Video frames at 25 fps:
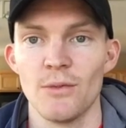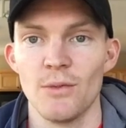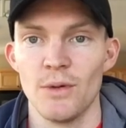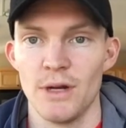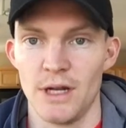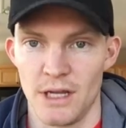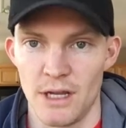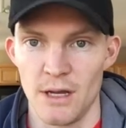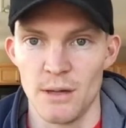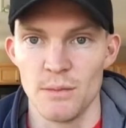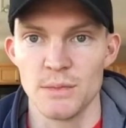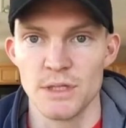when
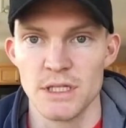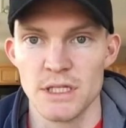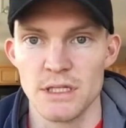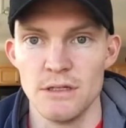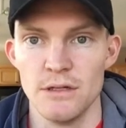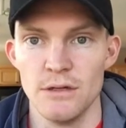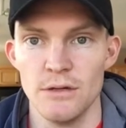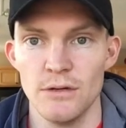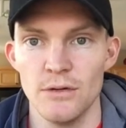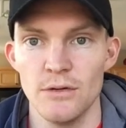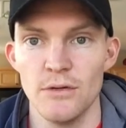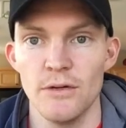it comes
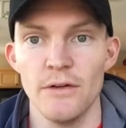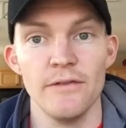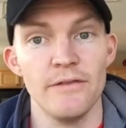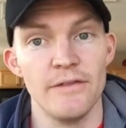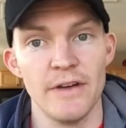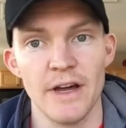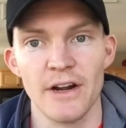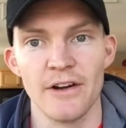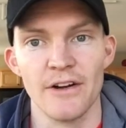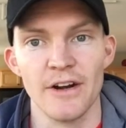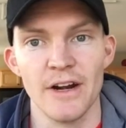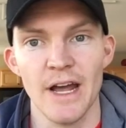to
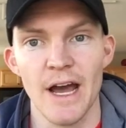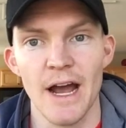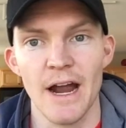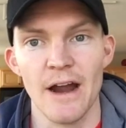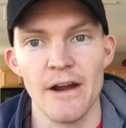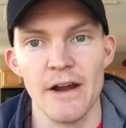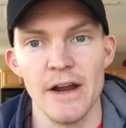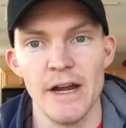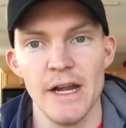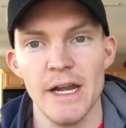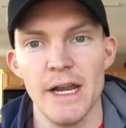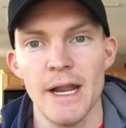veteran
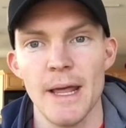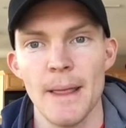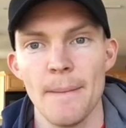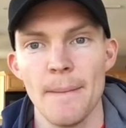hiring.